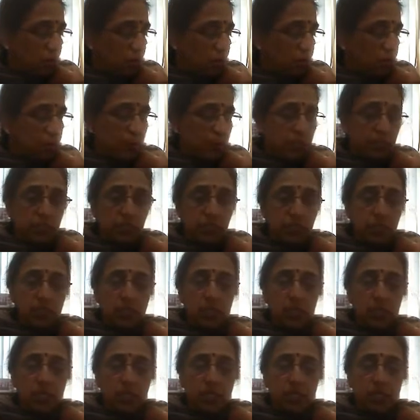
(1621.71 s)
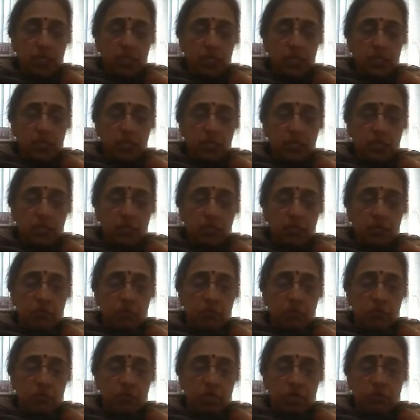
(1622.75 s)
plus 3x3
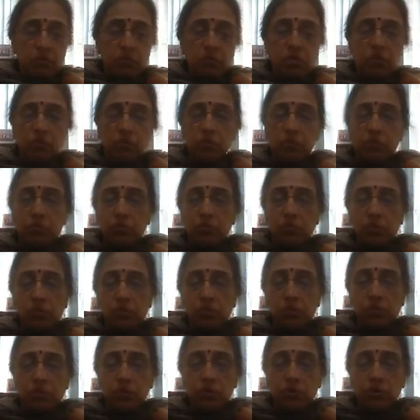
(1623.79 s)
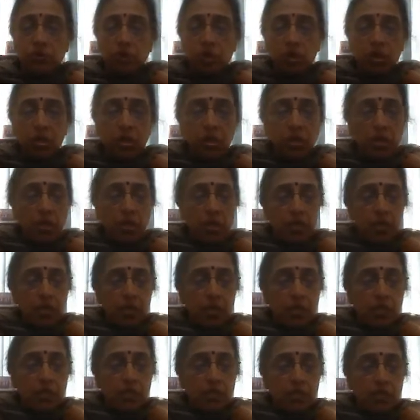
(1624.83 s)
more than or equal to 2,
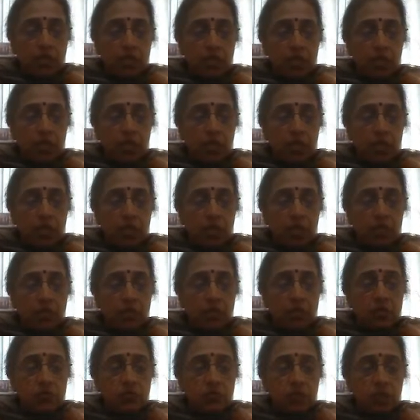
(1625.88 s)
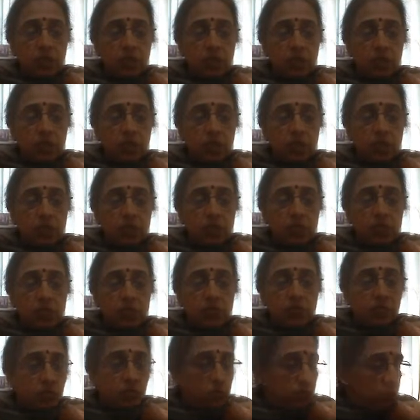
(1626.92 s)
and x1,
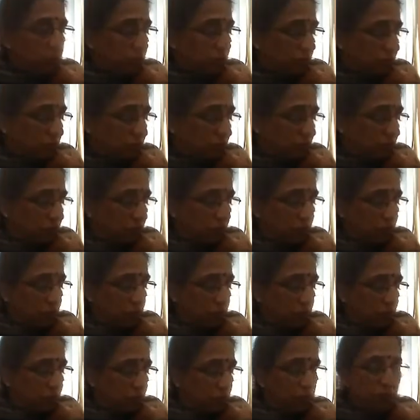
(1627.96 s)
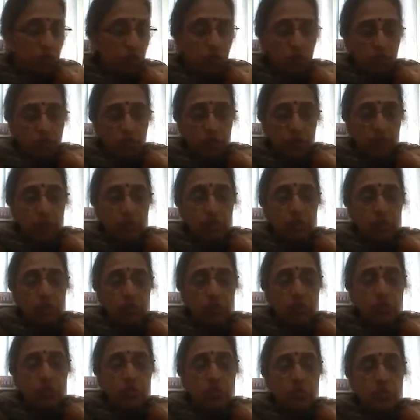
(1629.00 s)
x2 more than or
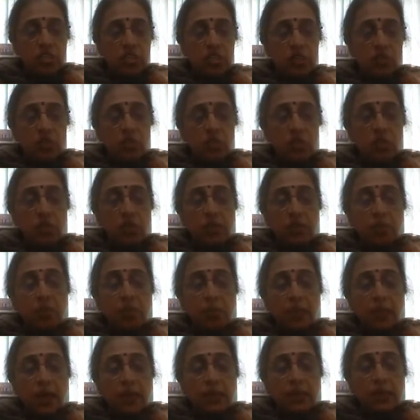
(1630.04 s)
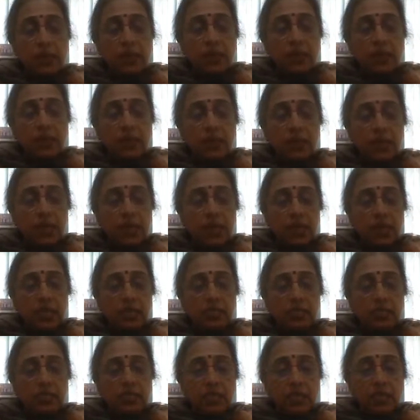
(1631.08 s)
equal to 0, but
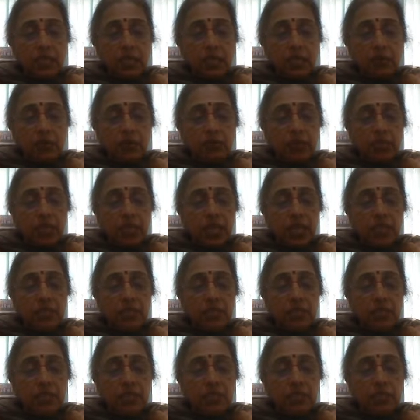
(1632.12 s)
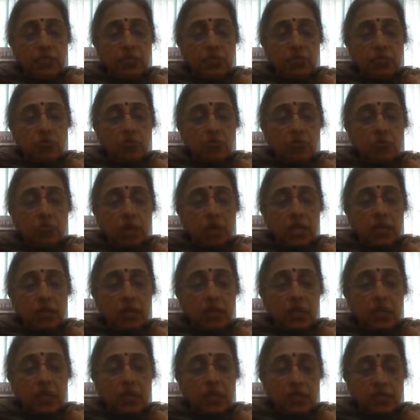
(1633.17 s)
x3 we write it as
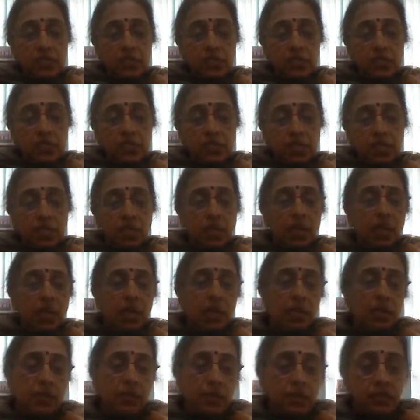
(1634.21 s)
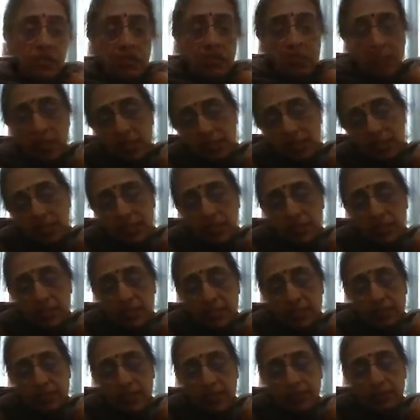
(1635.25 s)
UNS, unrestricted in
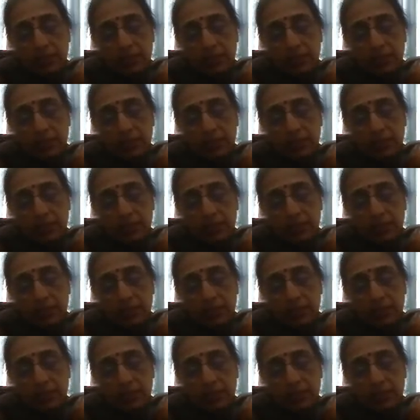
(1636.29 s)
sign.